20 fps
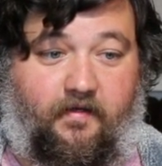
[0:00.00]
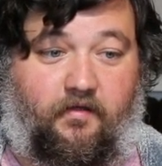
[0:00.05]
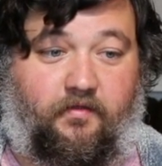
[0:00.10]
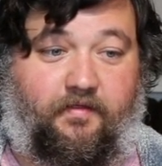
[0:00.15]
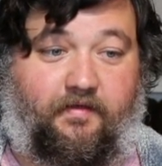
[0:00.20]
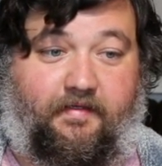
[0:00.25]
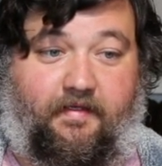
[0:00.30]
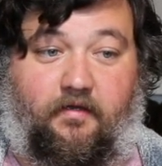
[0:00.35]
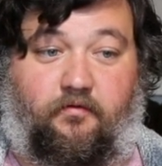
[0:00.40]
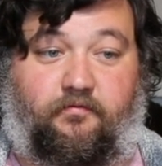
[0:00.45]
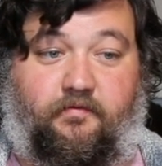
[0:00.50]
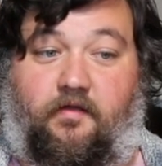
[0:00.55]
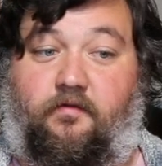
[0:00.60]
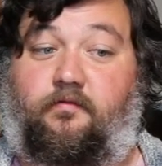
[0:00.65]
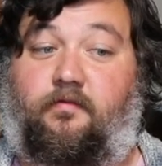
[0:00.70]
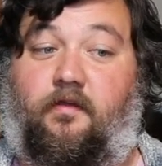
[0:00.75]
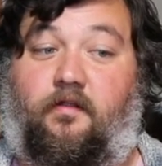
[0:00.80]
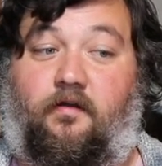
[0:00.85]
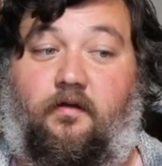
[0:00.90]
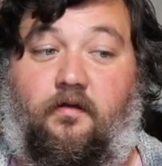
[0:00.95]
the
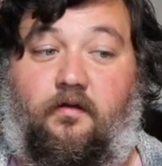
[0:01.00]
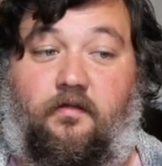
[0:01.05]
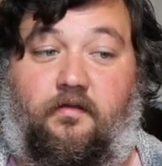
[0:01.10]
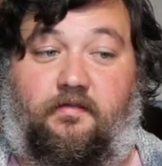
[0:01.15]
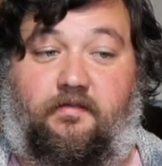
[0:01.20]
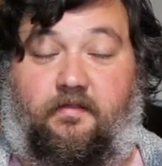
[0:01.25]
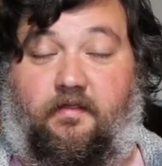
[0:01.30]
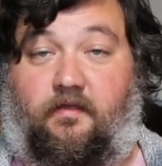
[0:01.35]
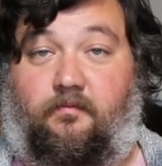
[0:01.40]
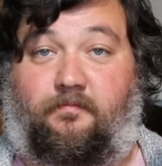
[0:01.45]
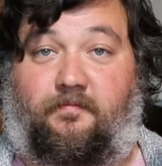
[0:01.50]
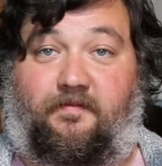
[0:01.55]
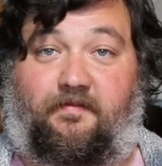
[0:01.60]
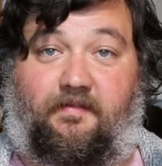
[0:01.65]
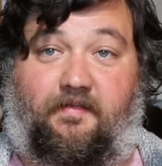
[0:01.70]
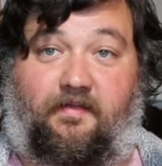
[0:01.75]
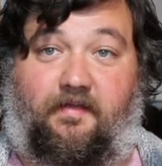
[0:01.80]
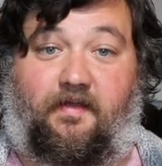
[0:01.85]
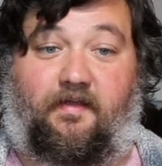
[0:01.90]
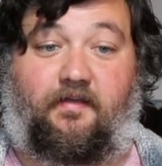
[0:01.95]
countdown, that our esteemed
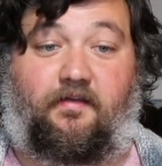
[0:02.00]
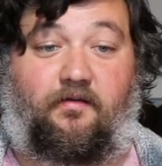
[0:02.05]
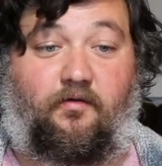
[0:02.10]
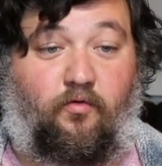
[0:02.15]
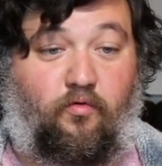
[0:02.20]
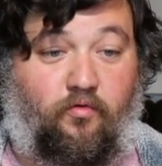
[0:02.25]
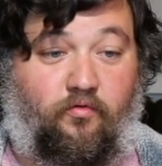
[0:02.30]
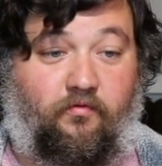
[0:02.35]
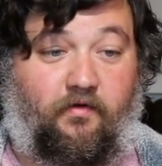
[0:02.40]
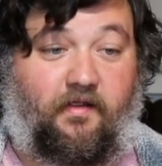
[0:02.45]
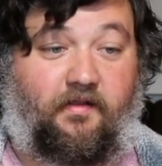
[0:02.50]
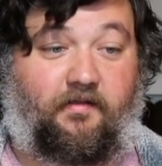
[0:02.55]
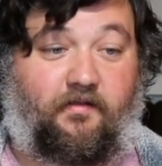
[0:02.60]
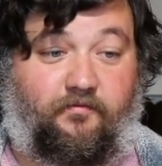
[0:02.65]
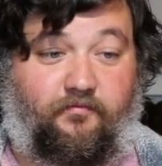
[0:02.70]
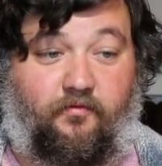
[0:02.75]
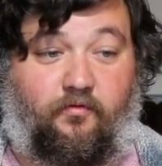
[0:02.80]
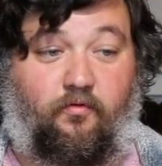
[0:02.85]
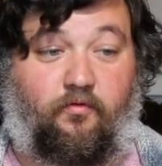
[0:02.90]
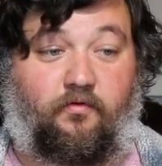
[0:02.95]
TA, Cole Grant, has
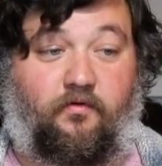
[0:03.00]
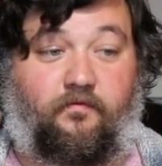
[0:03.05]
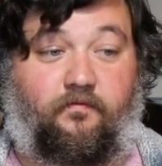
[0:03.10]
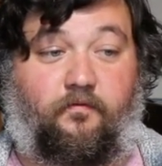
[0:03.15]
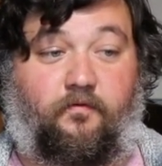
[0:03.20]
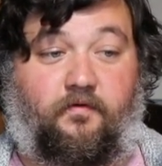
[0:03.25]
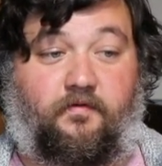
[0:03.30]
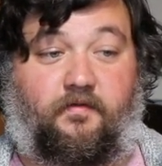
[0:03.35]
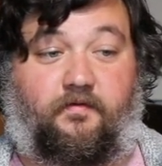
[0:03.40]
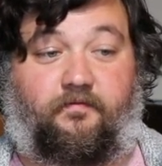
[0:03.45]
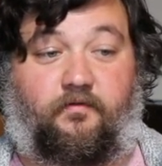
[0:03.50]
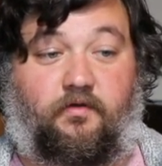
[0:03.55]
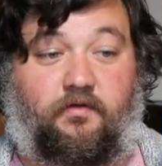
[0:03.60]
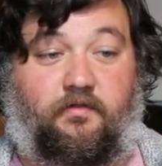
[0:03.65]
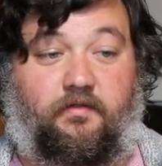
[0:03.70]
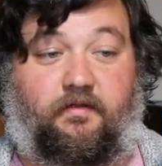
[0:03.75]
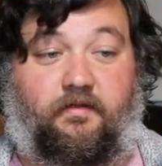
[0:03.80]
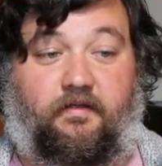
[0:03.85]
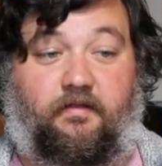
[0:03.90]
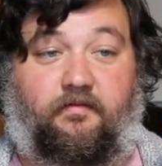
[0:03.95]
recorded for us. If you
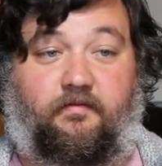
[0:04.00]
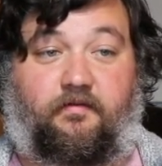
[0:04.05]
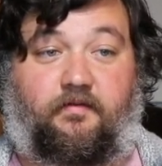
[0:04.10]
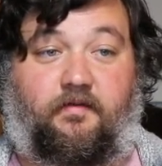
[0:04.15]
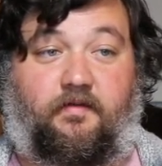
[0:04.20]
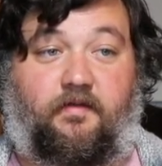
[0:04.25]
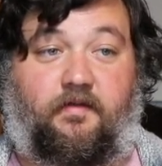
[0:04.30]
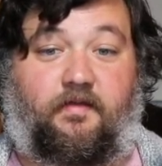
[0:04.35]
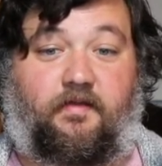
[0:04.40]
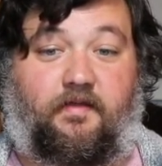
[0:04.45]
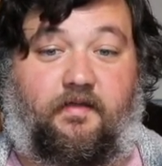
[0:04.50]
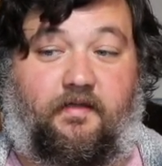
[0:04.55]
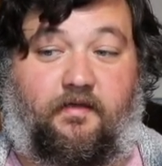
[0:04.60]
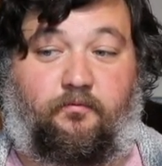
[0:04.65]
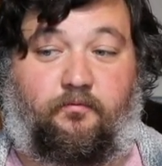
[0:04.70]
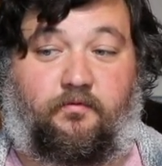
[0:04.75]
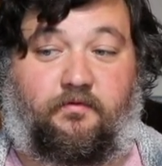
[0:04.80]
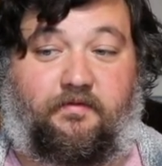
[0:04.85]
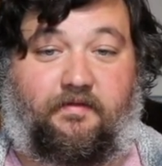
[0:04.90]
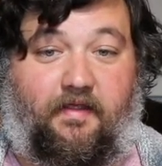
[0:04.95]
click it, it
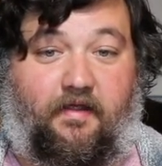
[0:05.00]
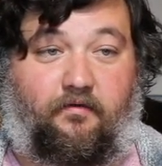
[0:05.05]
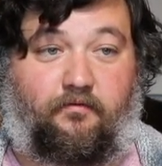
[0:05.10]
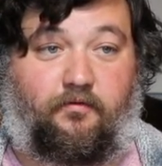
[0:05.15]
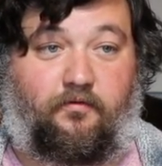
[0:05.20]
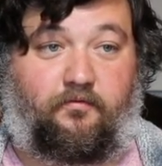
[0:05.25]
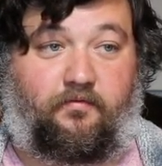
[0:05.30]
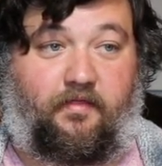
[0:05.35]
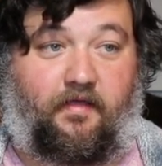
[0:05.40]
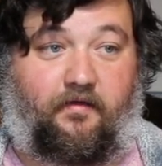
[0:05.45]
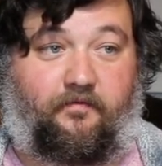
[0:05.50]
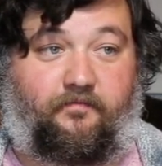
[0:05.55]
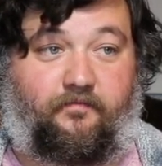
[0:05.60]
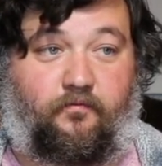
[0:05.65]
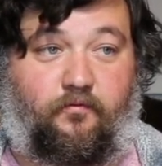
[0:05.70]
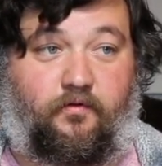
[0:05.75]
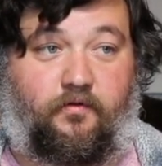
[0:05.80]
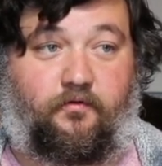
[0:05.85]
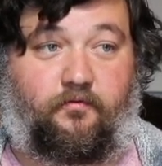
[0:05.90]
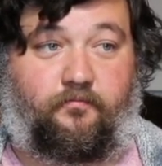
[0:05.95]
will download that
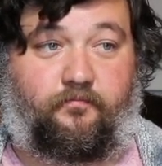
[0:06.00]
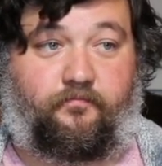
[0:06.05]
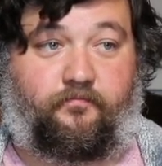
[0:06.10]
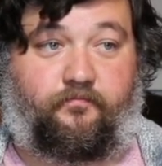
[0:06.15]
for you.